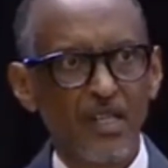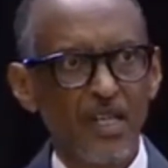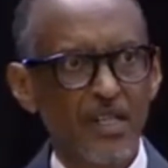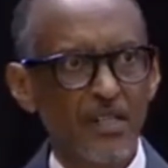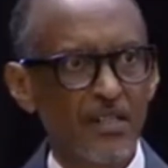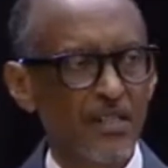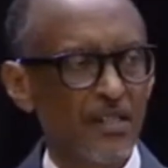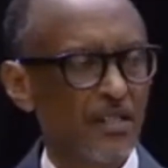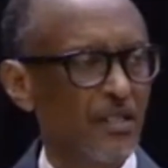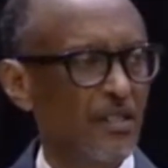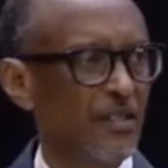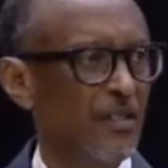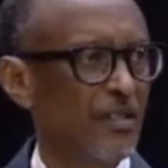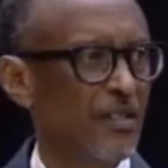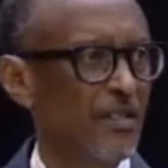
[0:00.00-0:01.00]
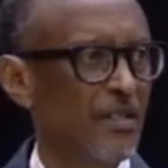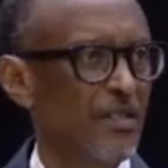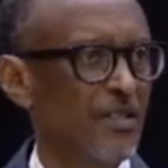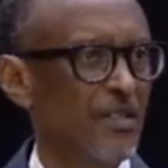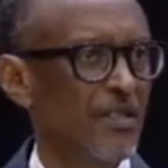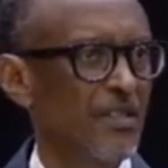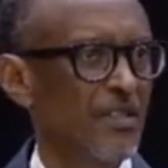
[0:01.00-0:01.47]
And
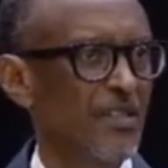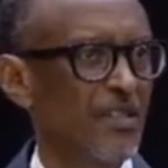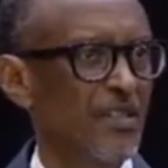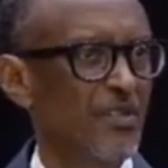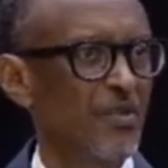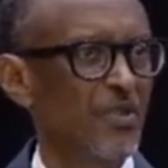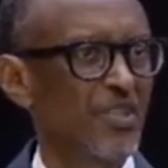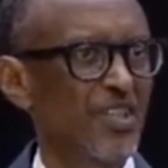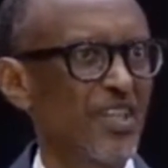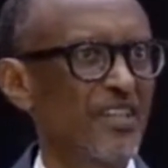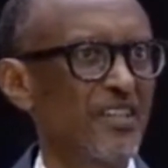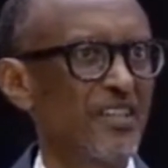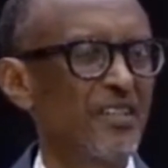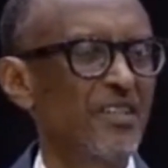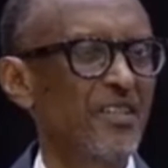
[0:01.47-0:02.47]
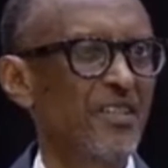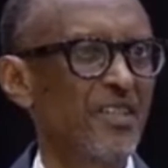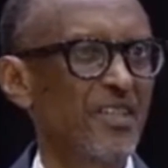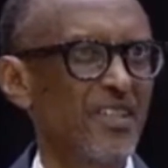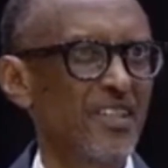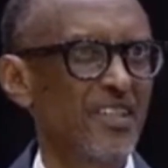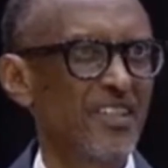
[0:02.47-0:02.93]
so he started
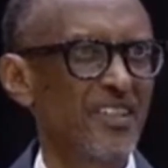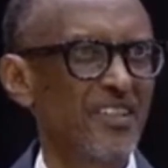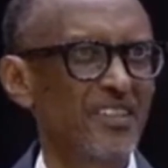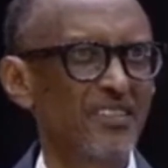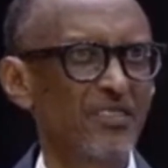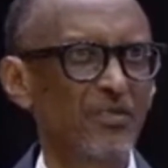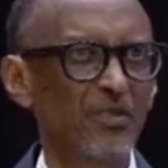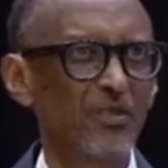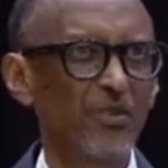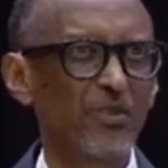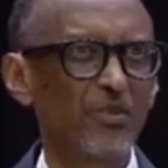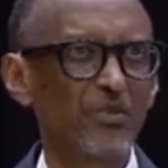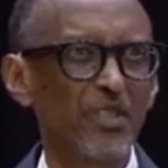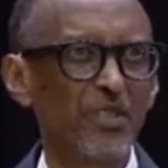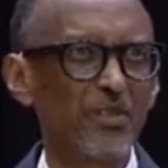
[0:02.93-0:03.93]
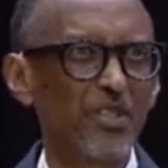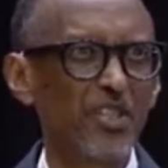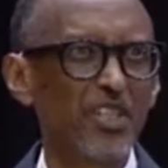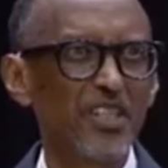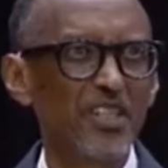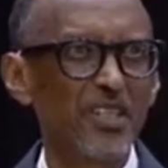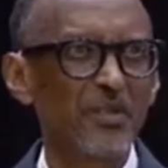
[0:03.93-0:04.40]

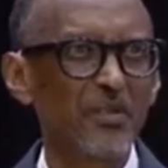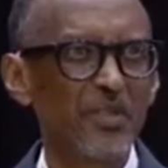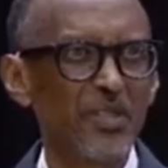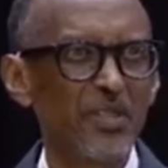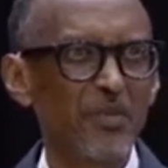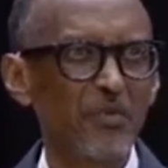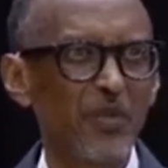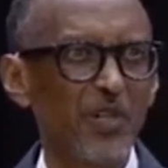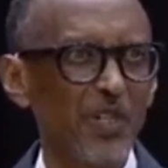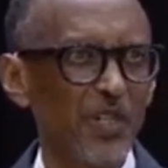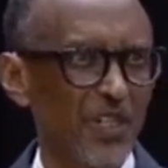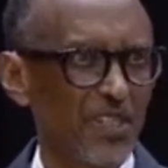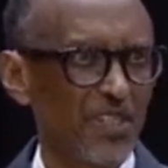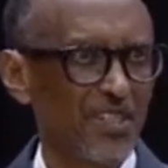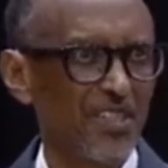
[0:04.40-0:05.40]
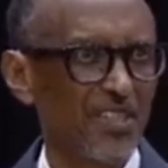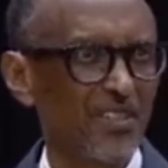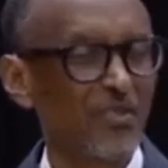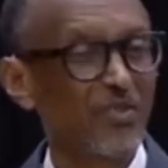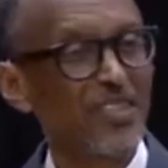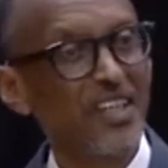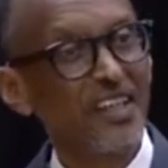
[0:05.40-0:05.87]
negotiating with the smugglers
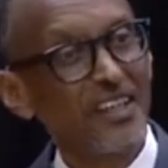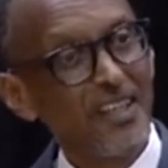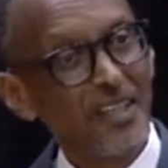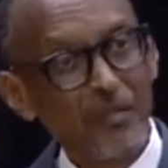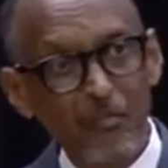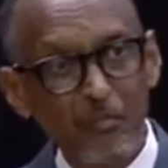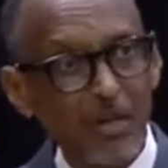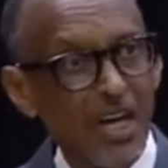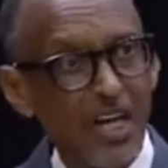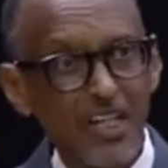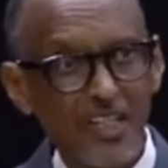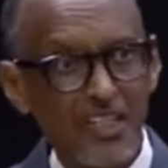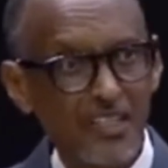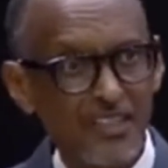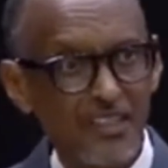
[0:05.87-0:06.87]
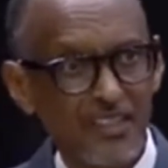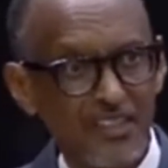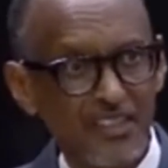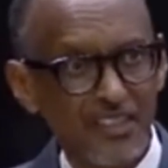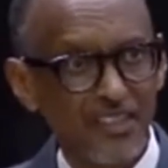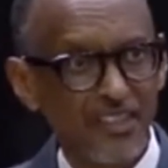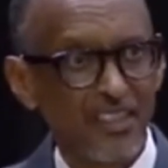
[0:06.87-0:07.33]
to take him back,
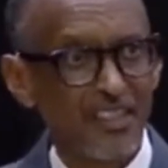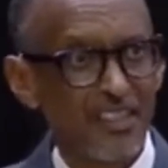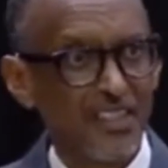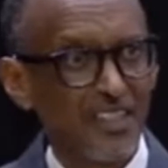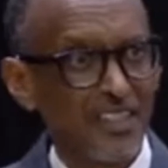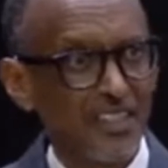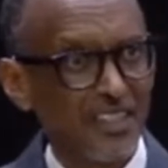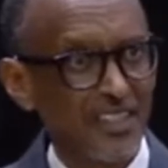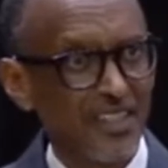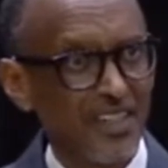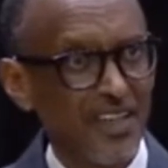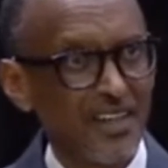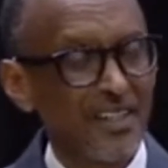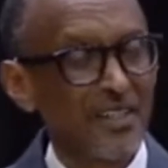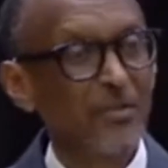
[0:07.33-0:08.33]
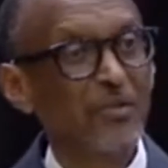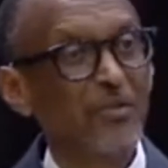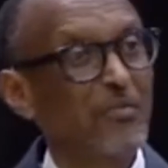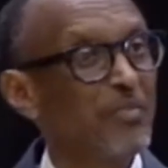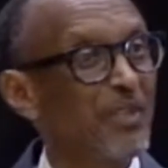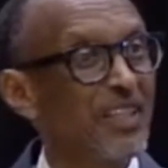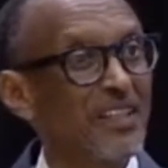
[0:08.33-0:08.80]
and he
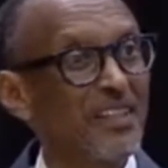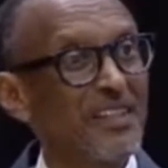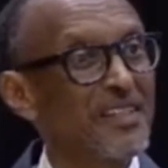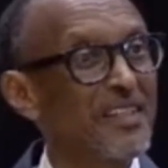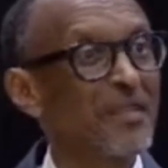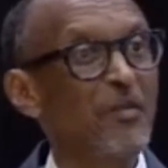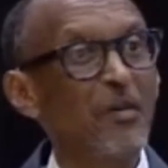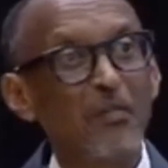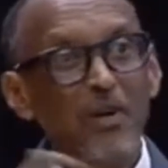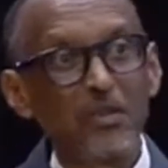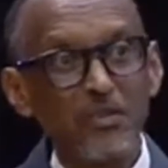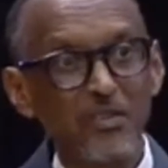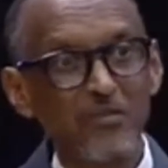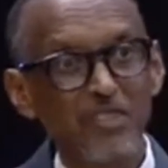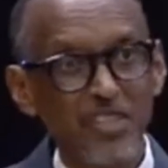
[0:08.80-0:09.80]
would pay the same amount,